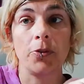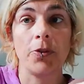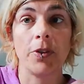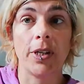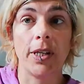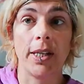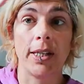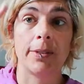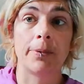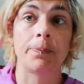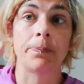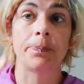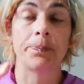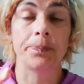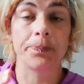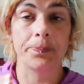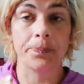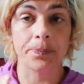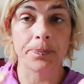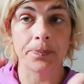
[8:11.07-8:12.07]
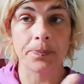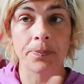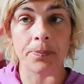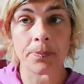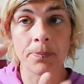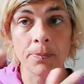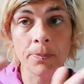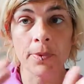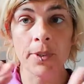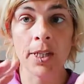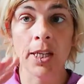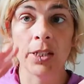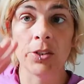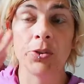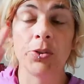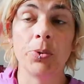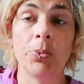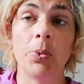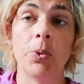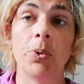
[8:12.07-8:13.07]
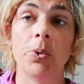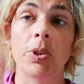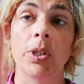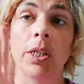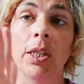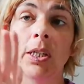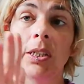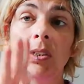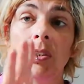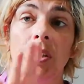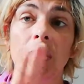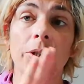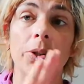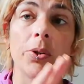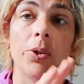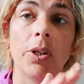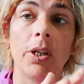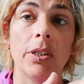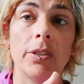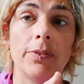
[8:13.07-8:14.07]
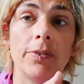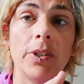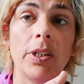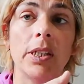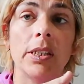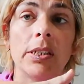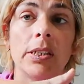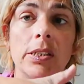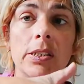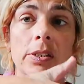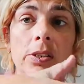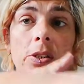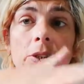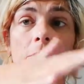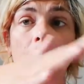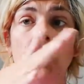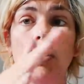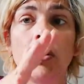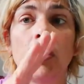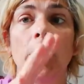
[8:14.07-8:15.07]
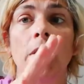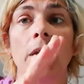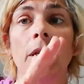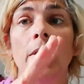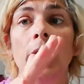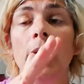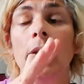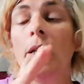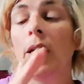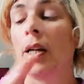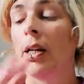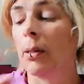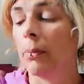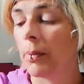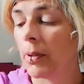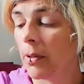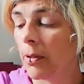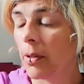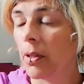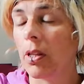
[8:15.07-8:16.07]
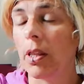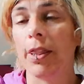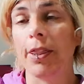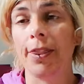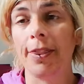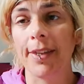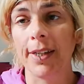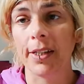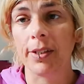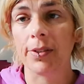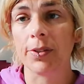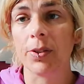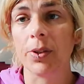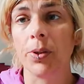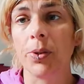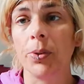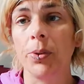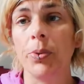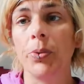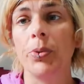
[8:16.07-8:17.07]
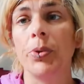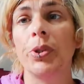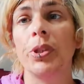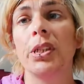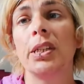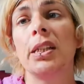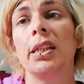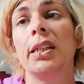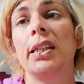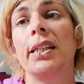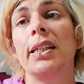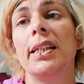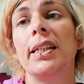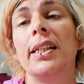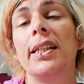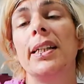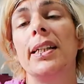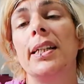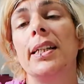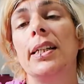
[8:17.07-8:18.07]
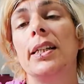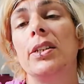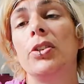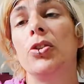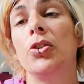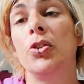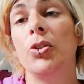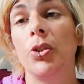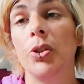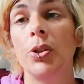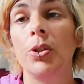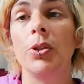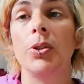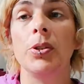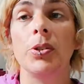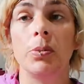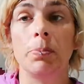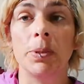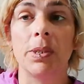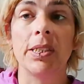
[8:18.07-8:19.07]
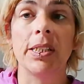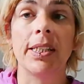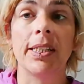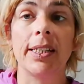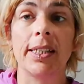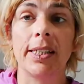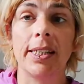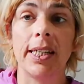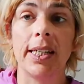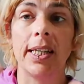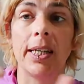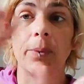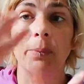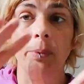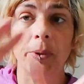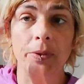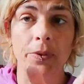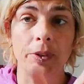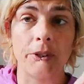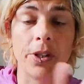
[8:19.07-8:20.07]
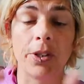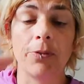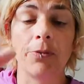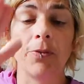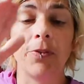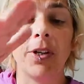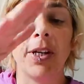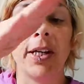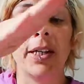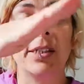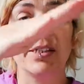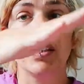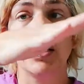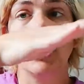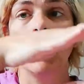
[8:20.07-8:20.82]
again as you walk. So you're kind of nice and secure. Thick-soled shoes particularly, and ones that don't flex,